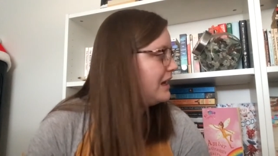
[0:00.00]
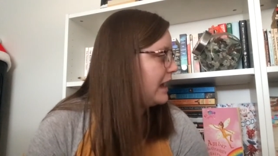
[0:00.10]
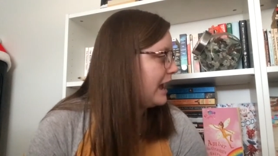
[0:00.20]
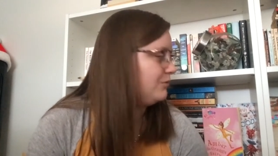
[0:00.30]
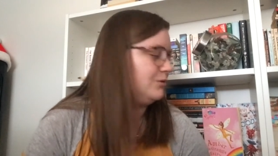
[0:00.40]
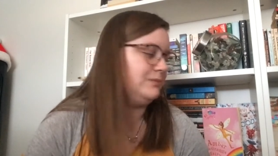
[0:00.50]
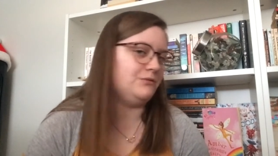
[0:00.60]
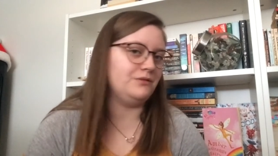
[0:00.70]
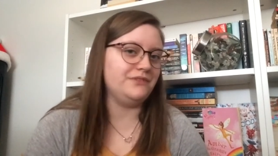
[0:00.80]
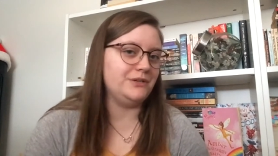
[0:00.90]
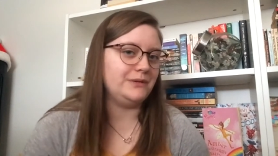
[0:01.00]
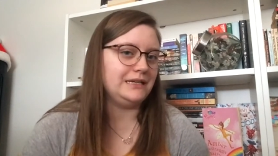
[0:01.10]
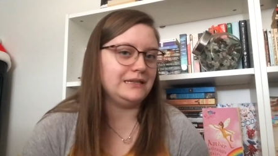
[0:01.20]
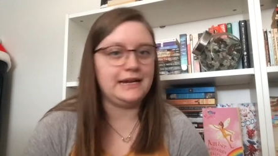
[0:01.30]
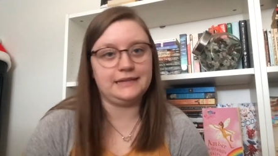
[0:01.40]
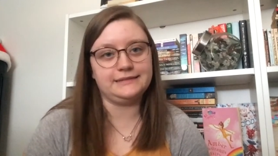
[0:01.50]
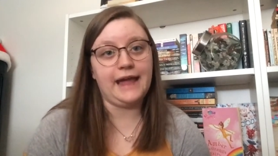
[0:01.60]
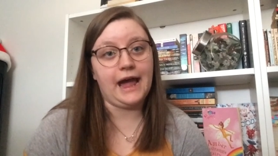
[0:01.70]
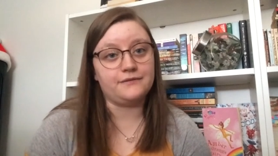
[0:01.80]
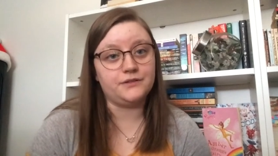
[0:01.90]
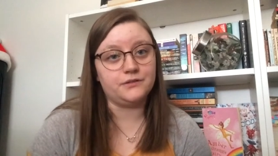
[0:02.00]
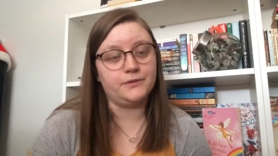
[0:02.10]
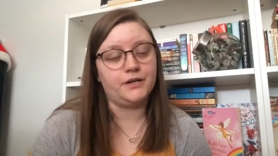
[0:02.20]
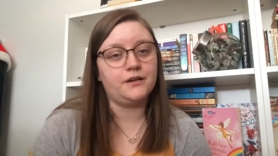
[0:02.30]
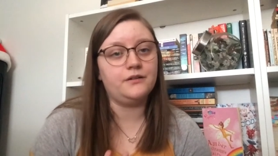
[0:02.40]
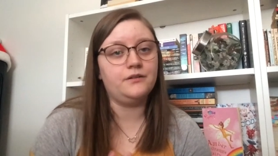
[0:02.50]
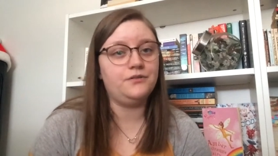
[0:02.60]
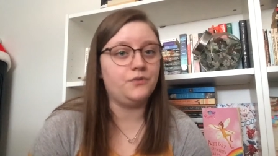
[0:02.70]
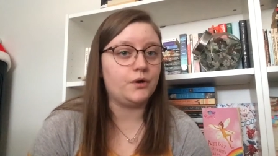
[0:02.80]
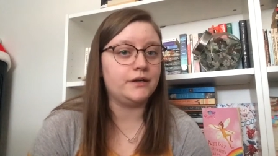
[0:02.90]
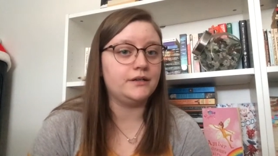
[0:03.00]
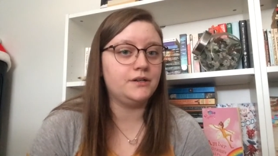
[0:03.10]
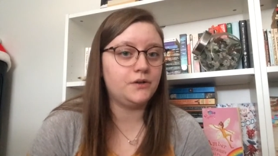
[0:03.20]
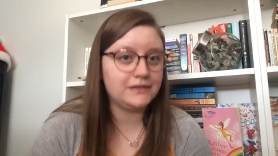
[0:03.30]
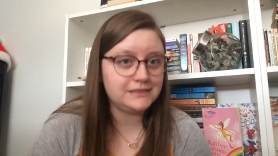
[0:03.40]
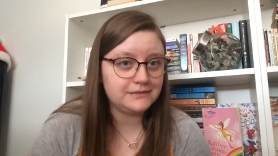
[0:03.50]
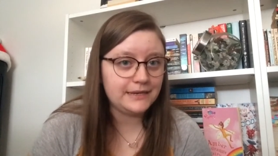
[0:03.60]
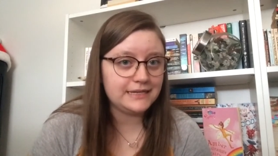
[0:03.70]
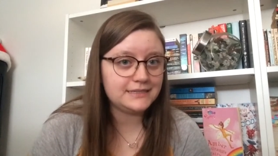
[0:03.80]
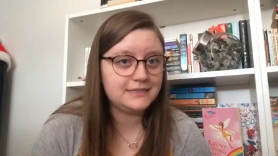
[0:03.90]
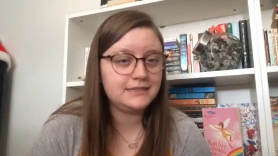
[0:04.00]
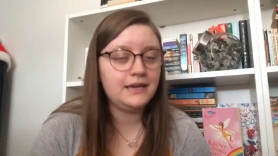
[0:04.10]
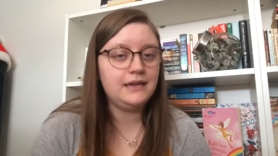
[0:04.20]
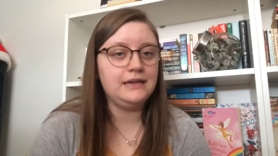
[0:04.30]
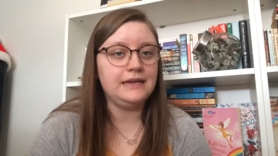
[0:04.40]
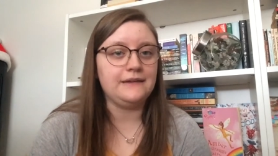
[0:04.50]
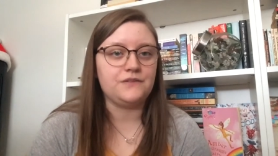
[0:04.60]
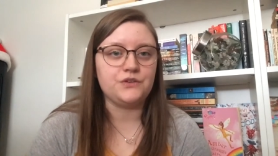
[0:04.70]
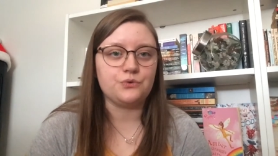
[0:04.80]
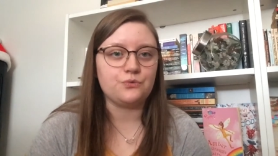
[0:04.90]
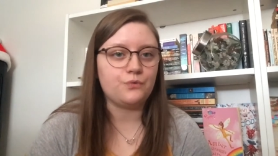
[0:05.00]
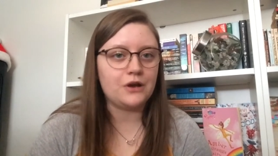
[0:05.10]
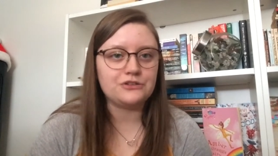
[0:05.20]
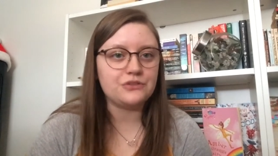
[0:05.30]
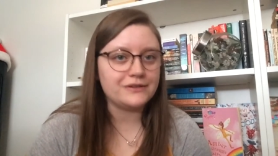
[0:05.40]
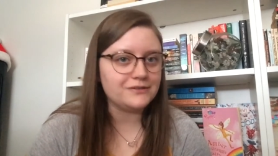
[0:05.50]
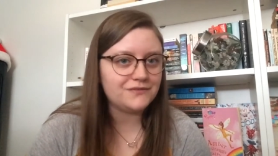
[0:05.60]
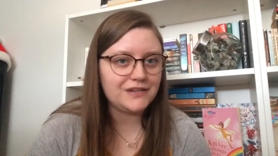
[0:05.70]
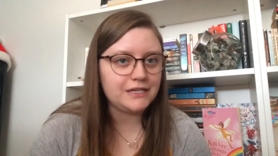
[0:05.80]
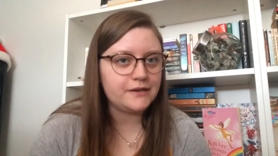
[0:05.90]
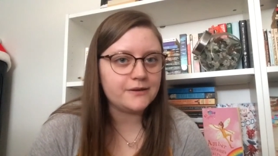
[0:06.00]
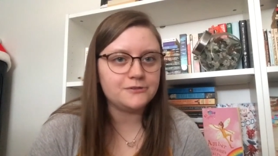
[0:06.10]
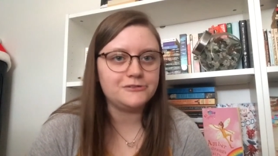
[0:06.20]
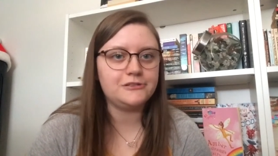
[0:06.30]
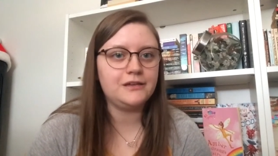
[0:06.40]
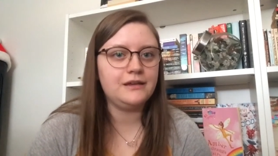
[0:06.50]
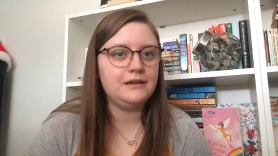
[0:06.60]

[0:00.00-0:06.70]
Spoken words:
I will be reviewing the next After book for Christmas. If you watch those videos,